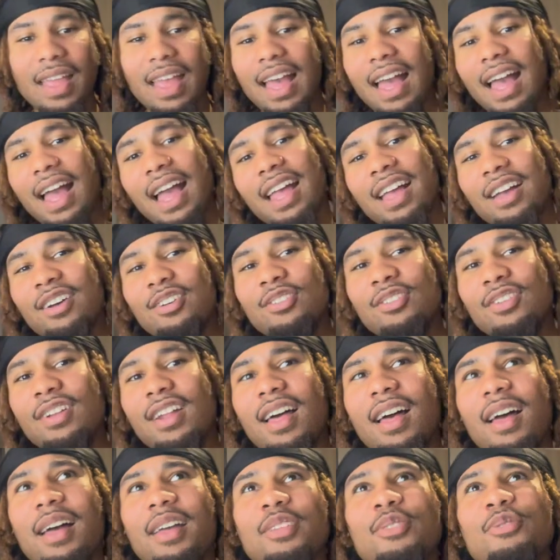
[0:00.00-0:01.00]
I ain't gonna
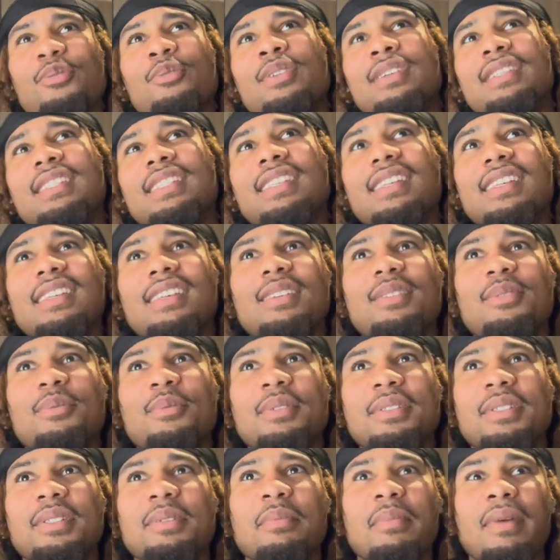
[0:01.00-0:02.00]
lie, you could tell
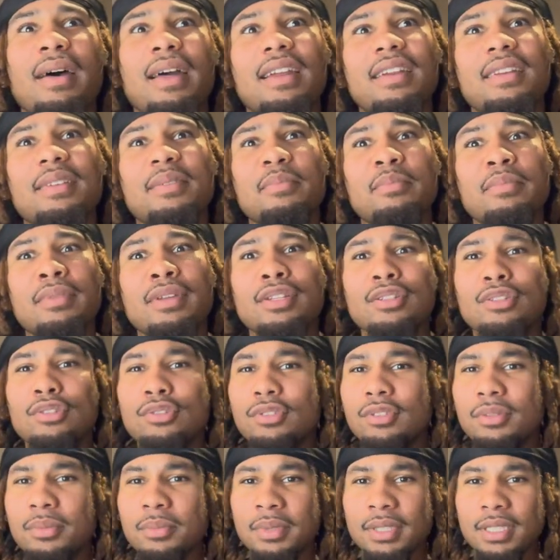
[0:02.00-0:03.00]
when somebody done been through
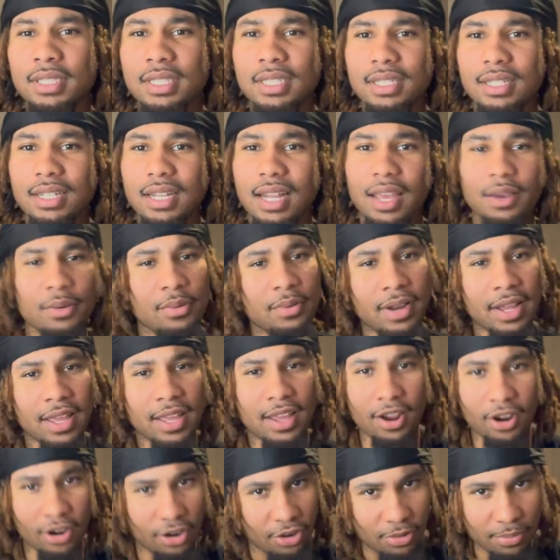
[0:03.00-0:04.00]
some shit. Like when they
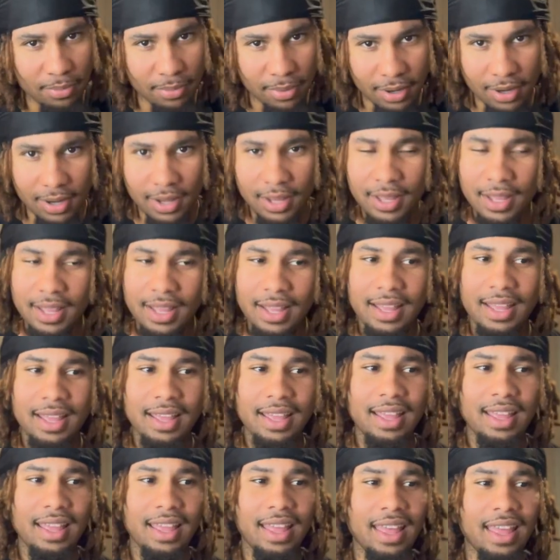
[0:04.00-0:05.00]
hurt, bruh,
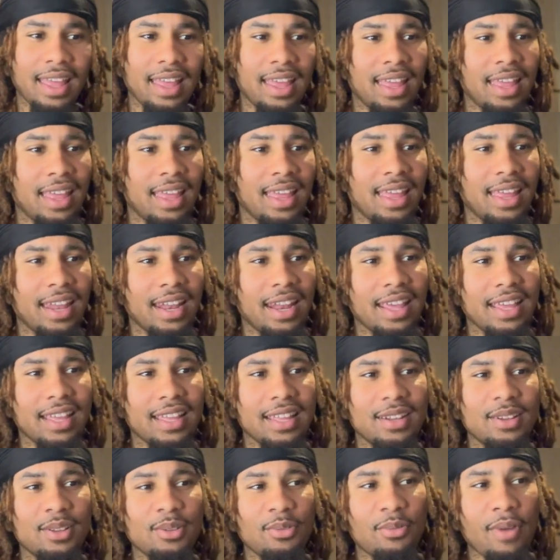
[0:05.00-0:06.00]
and they
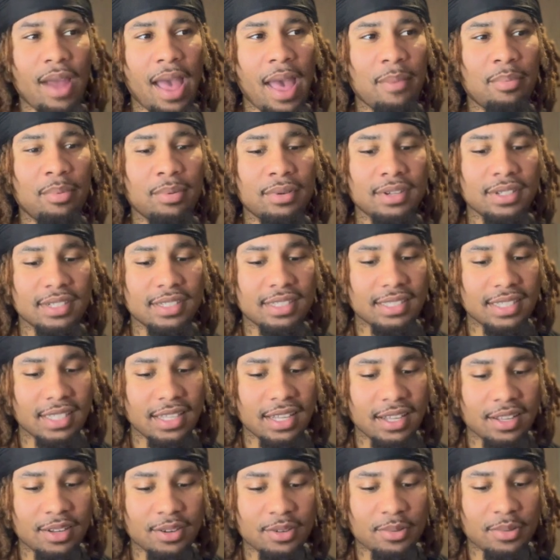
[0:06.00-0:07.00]
get the rapping or
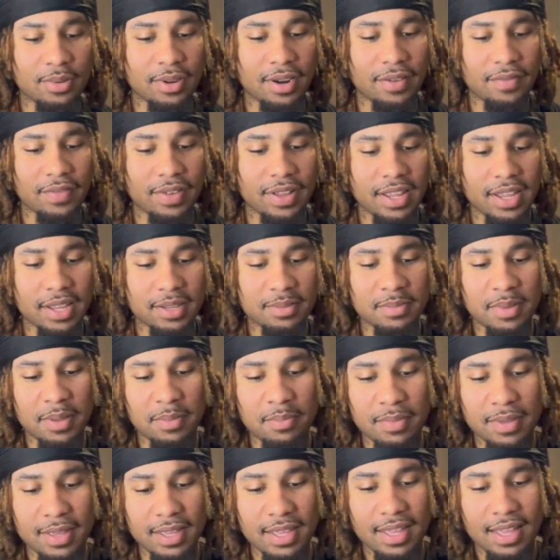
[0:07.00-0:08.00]
singing or whatever the case may
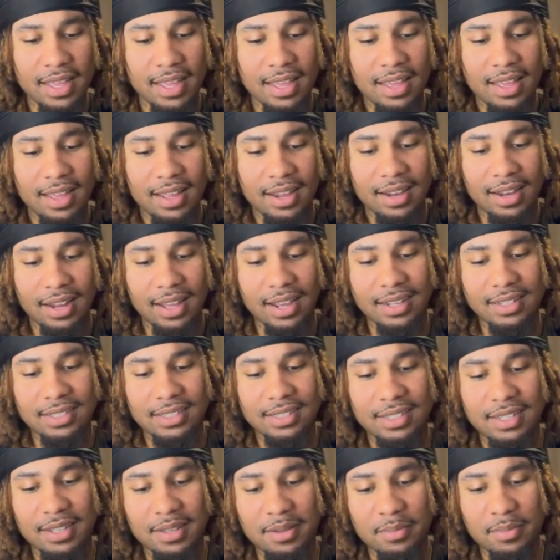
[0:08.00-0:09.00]
be, like I
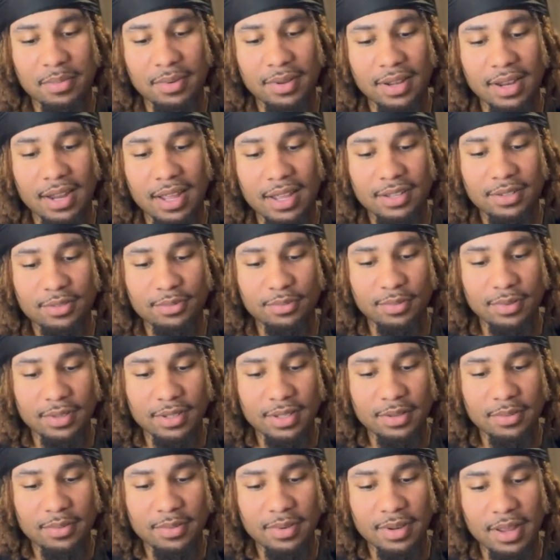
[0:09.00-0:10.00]
said, bro, that's
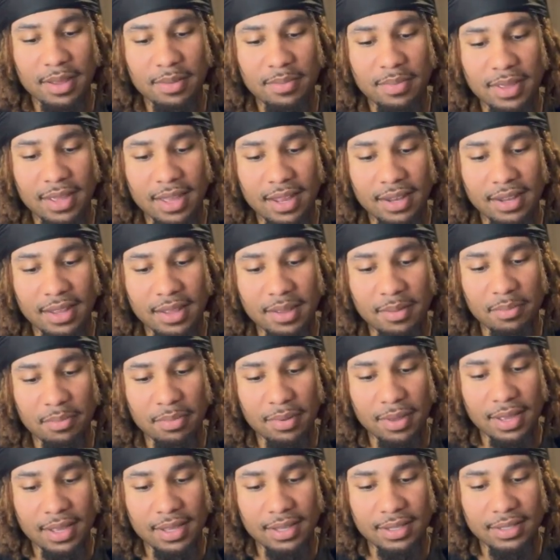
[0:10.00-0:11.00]
really when they be at their
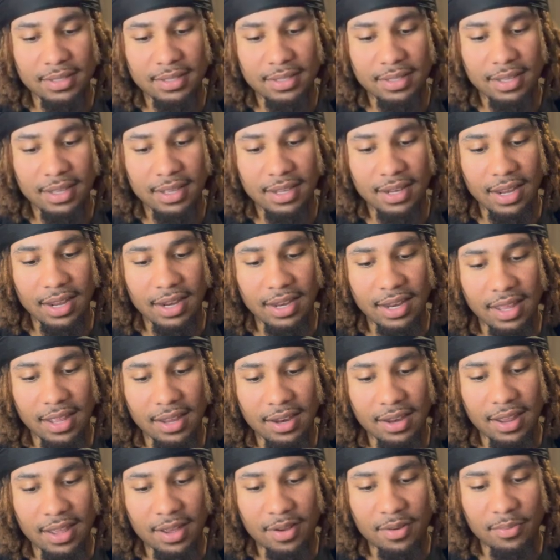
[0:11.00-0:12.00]
best. And like they
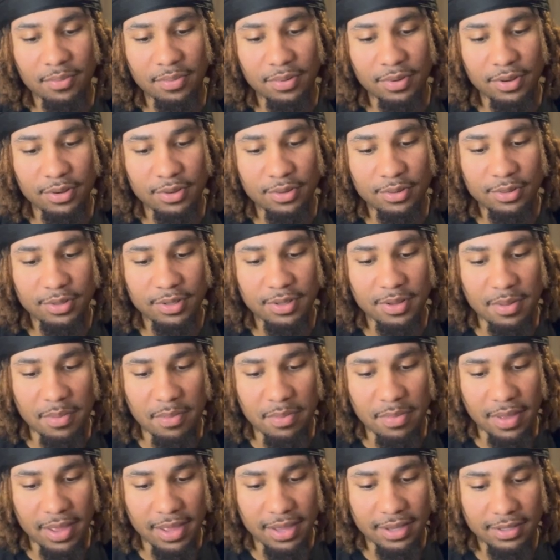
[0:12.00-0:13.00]
they gonna produce the
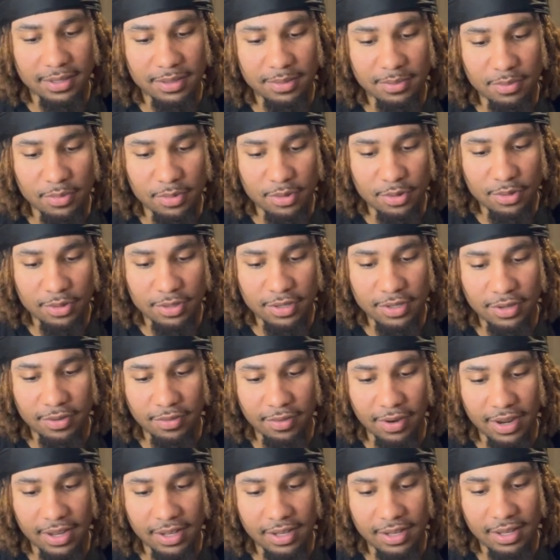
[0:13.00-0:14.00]
best music
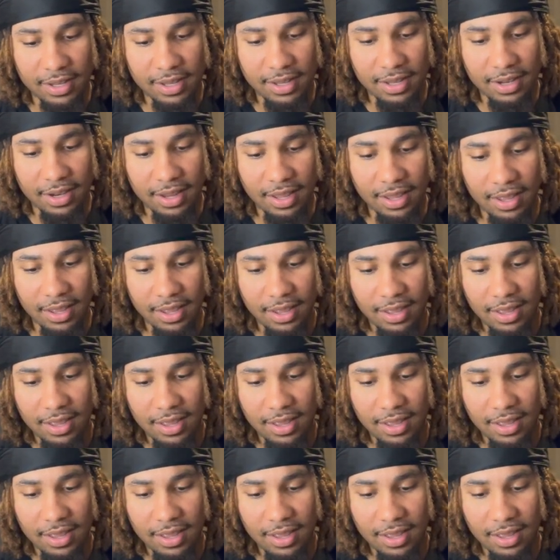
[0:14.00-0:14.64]
right there. Like